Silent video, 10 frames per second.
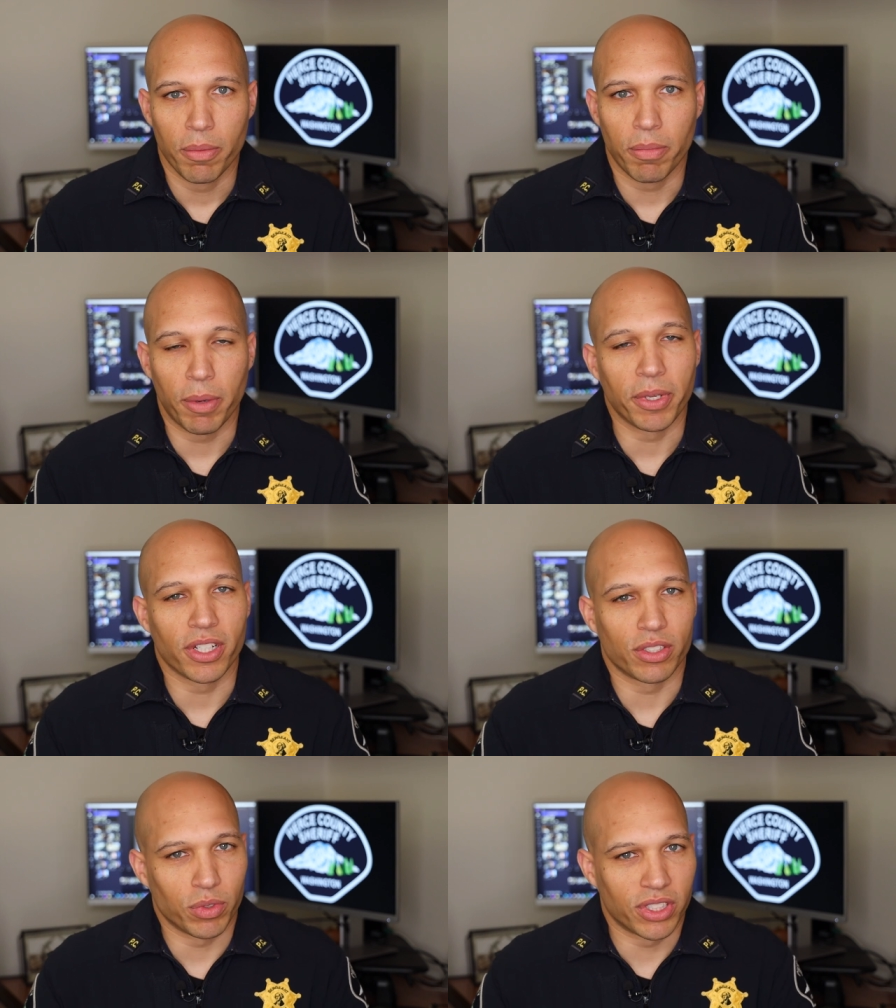but
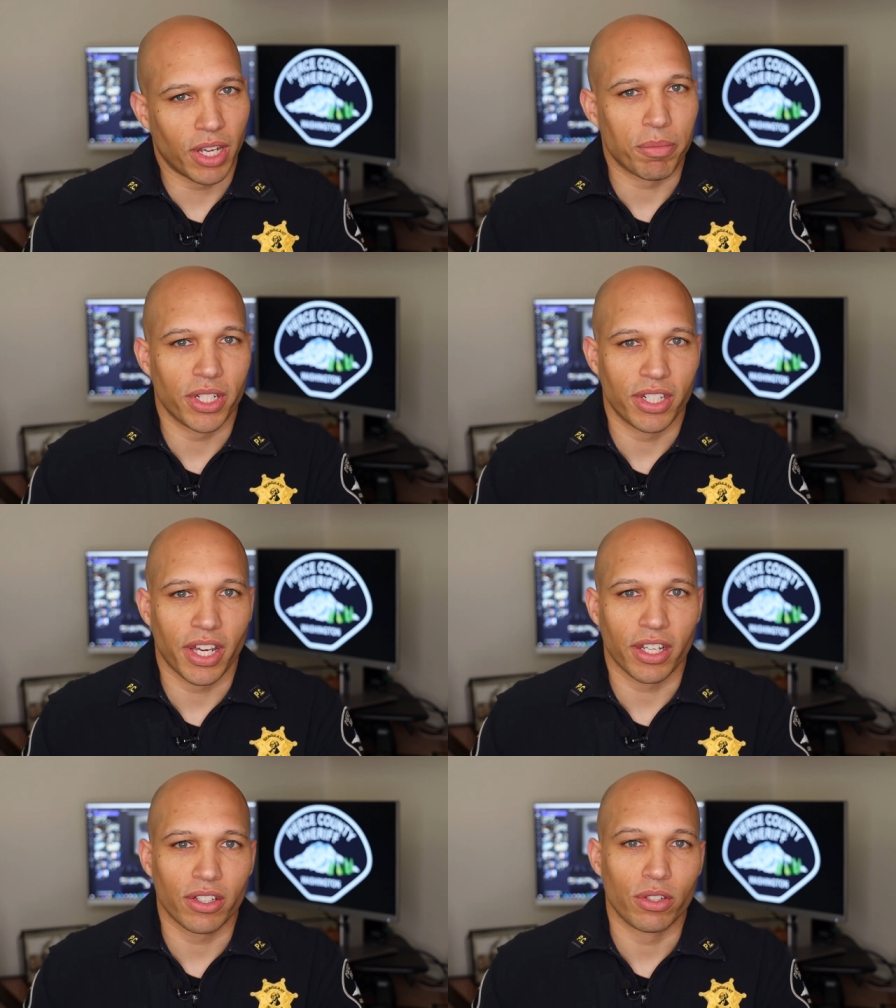because it was Deputy
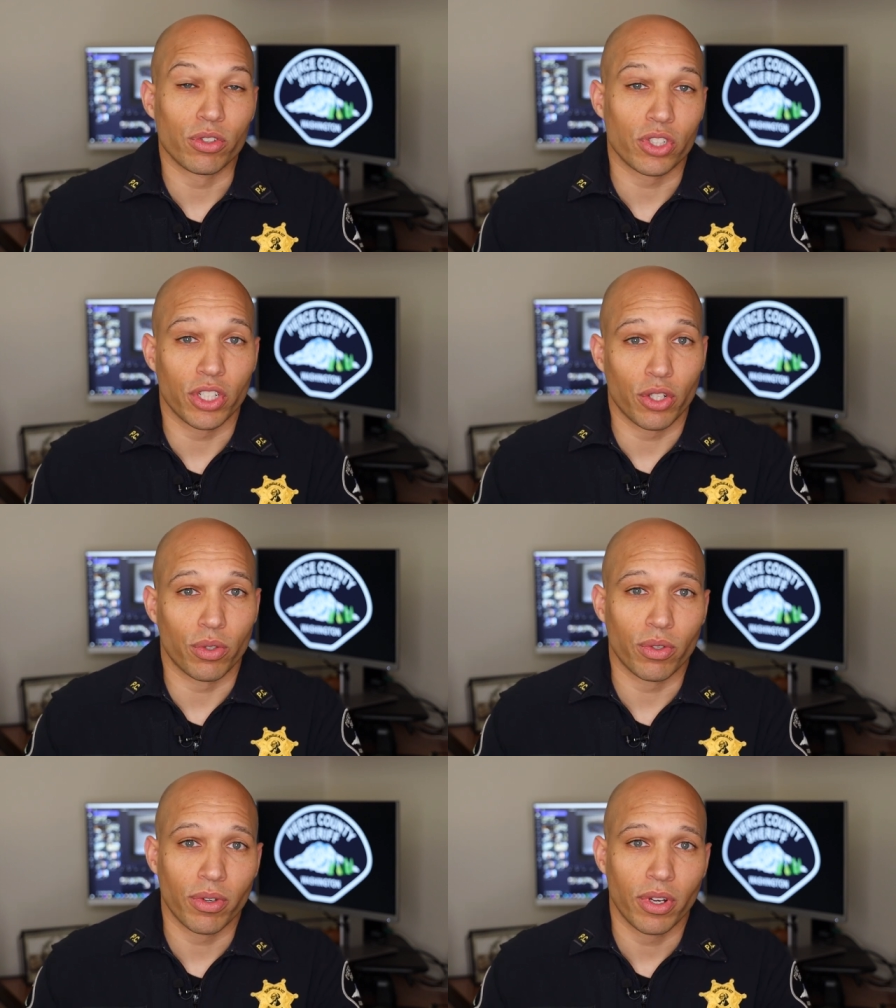Deck, who she
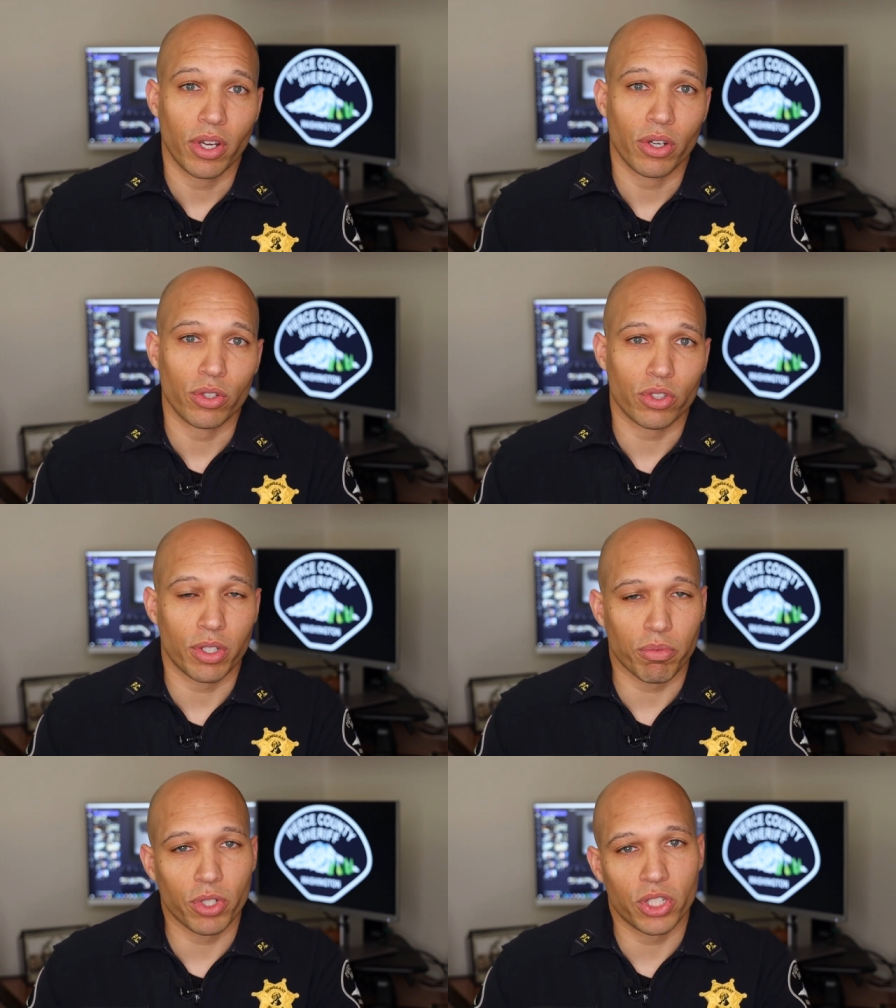knew, who she
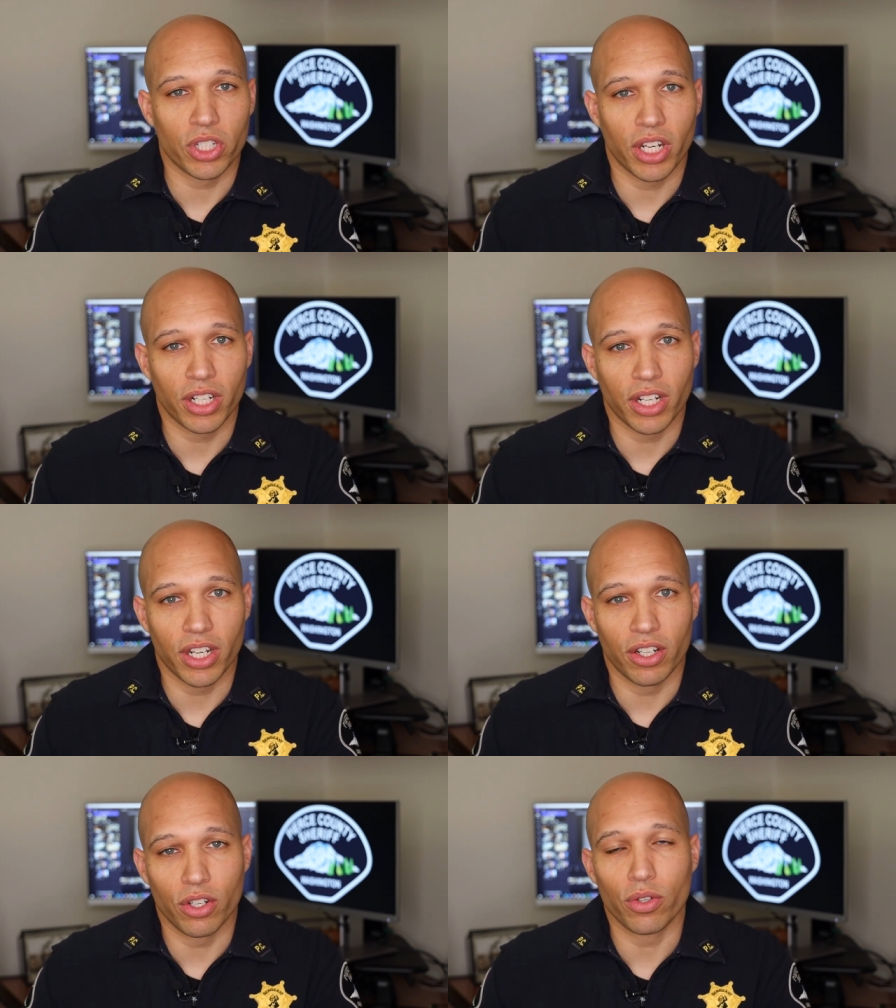appreciated
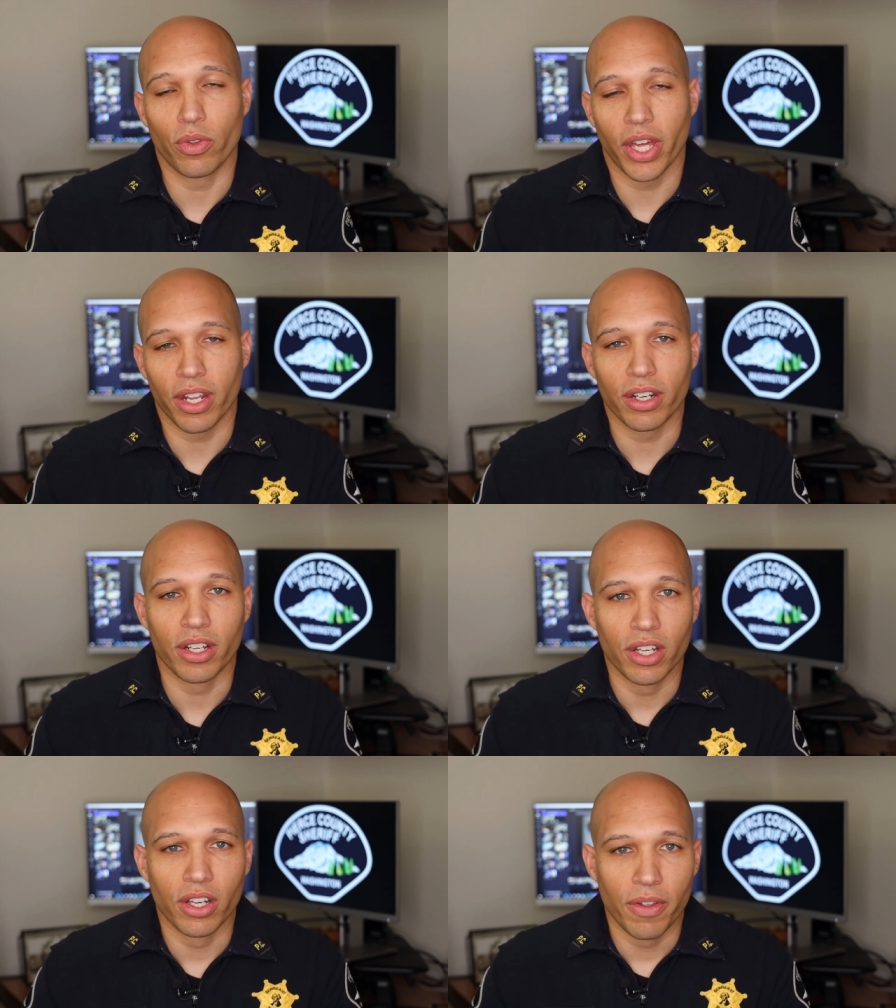and knew that
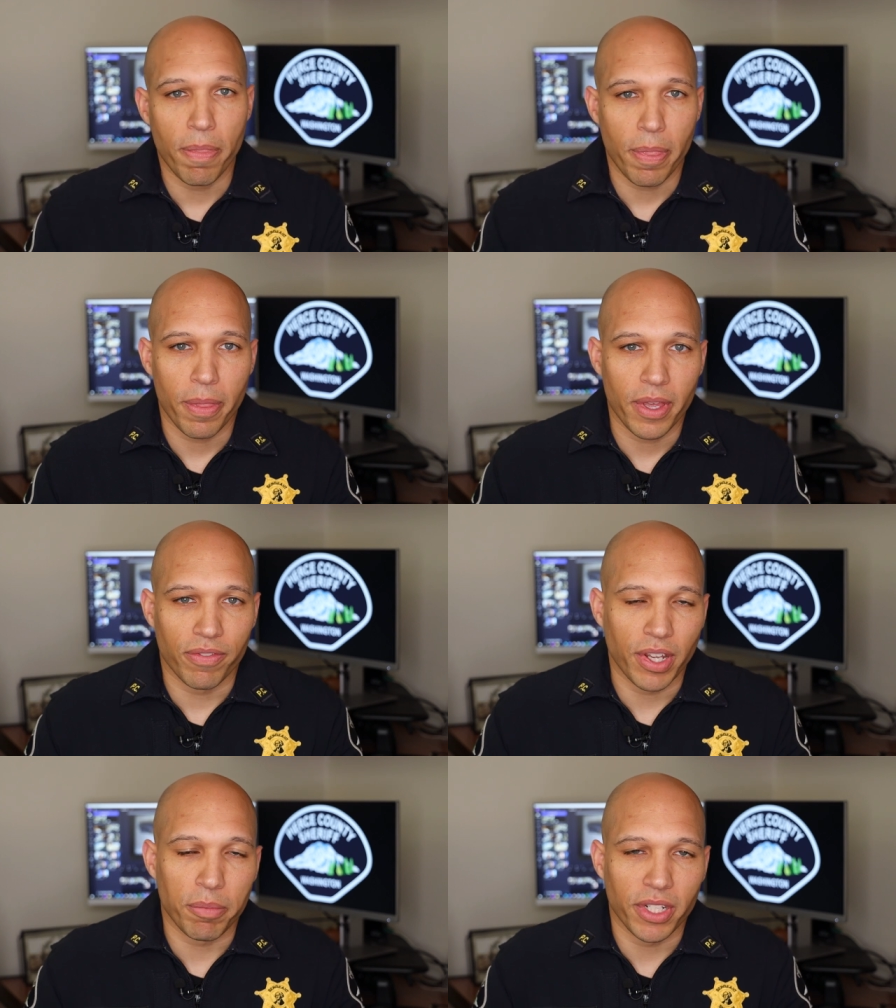
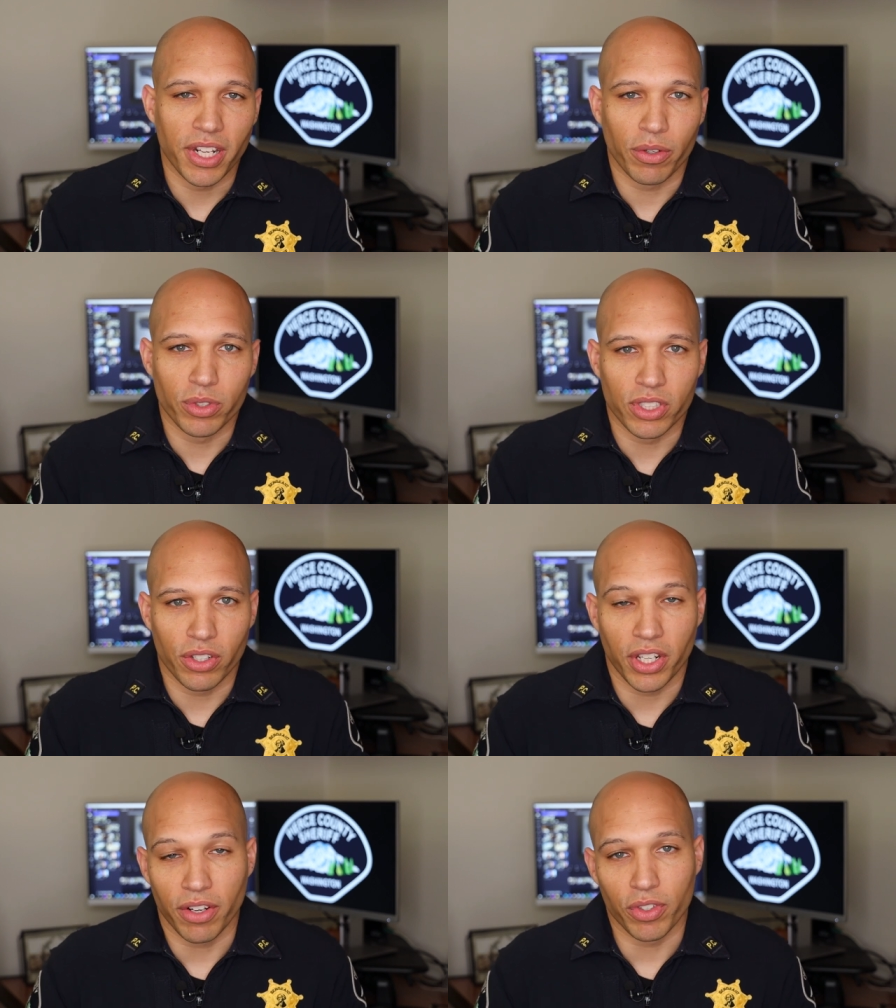if Deputy Deck was
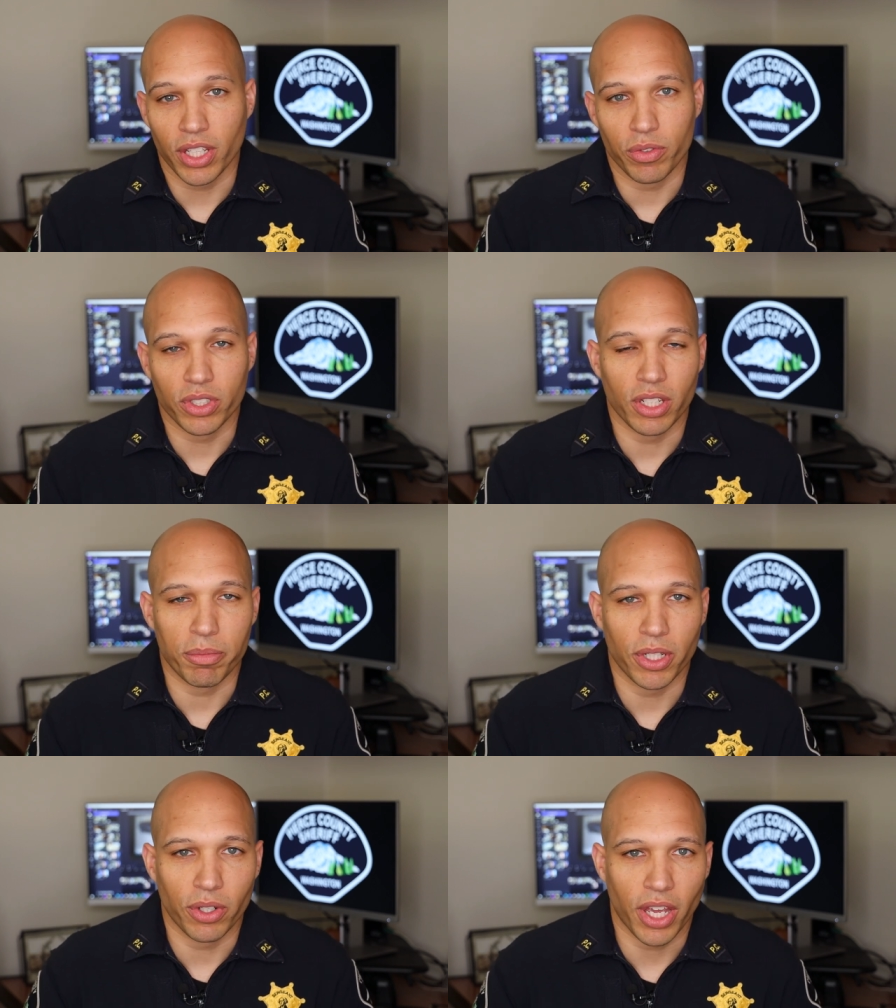there, that everything was going to
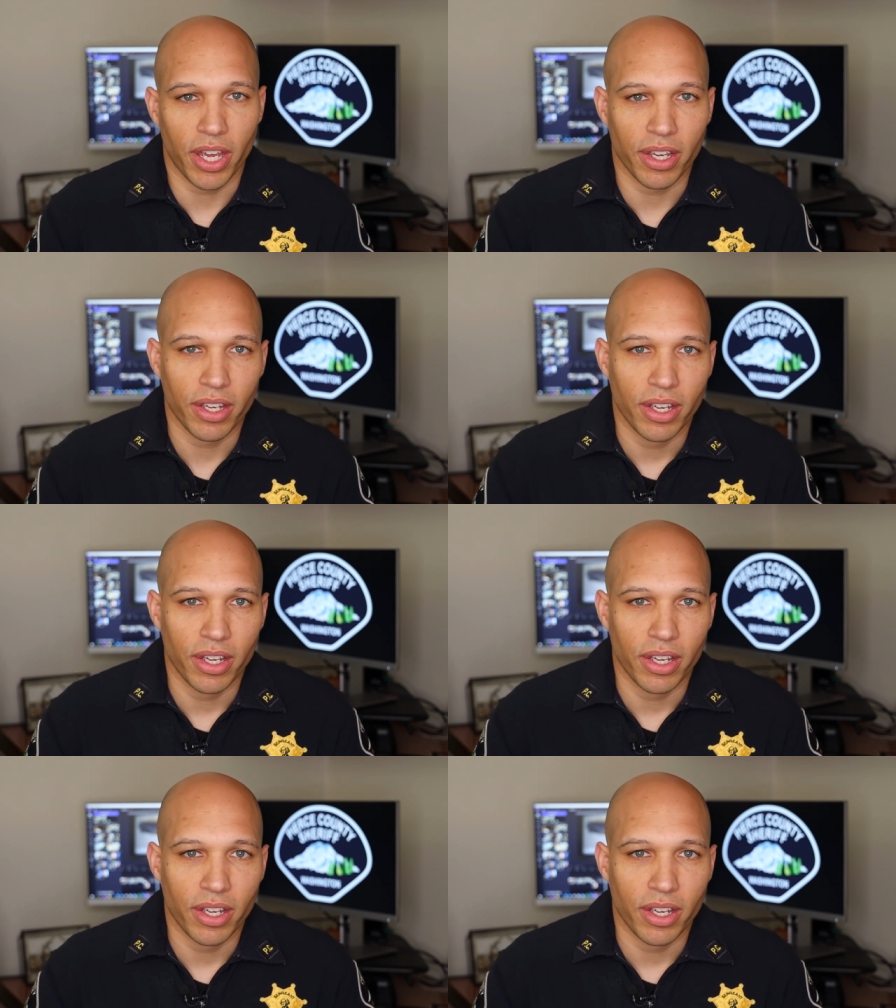be okay.